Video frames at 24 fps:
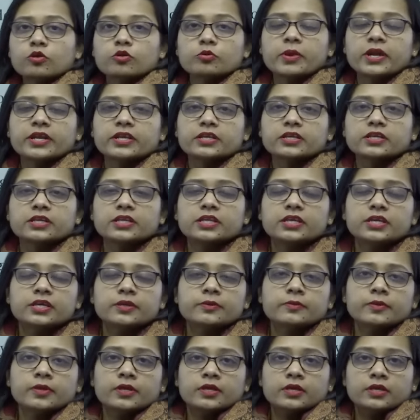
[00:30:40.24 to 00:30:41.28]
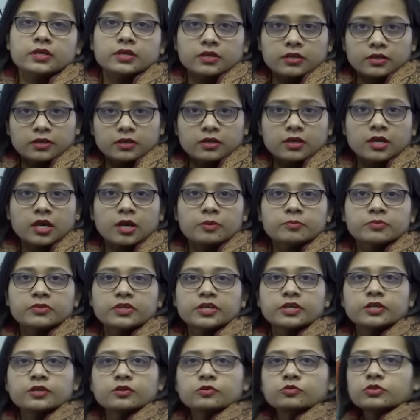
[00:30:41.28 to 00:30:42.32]
automatically
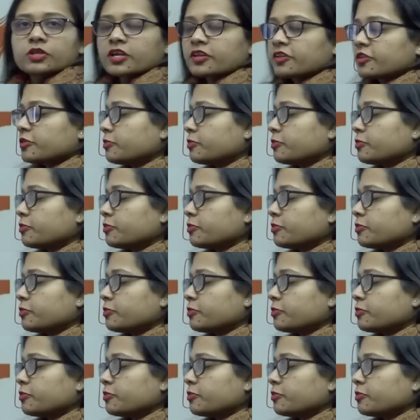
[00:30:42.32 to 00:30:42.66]
comes into the